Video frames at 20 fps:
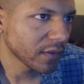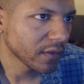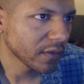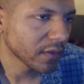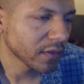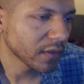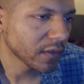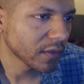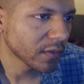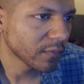
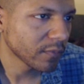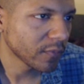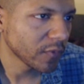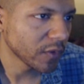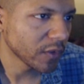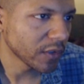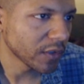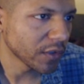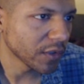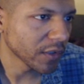Um, you
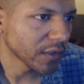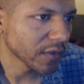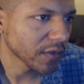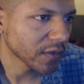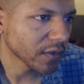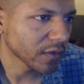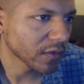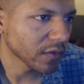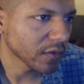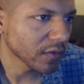can just
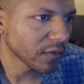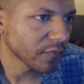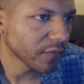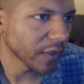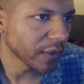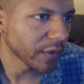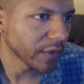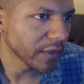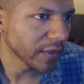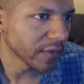
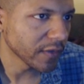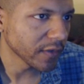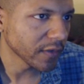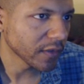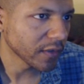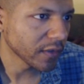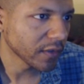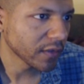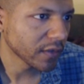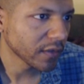very
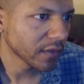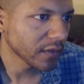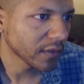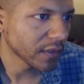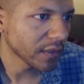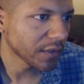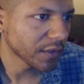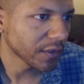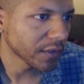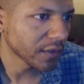easily
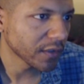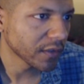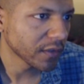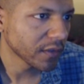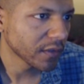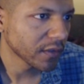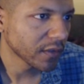get your